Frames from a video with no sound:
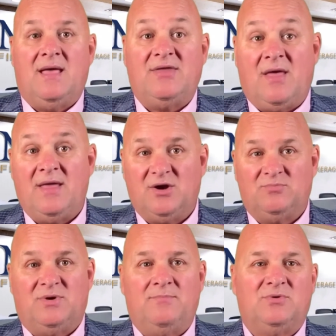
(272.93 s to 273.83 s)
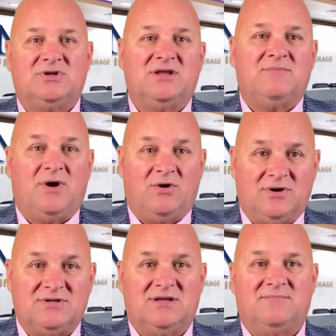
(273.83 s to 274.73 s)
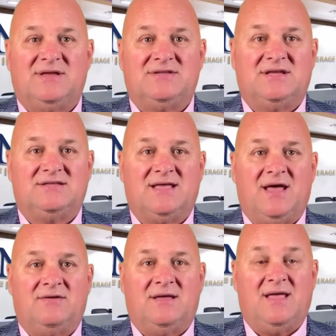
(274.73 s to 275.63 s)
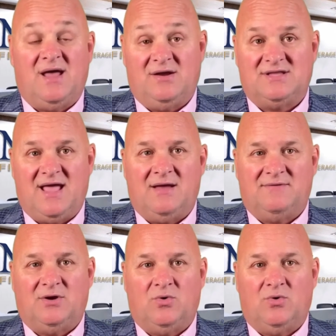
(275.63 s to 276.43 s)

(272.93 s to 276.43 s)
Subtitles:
so they'll receive $176,000 out of it,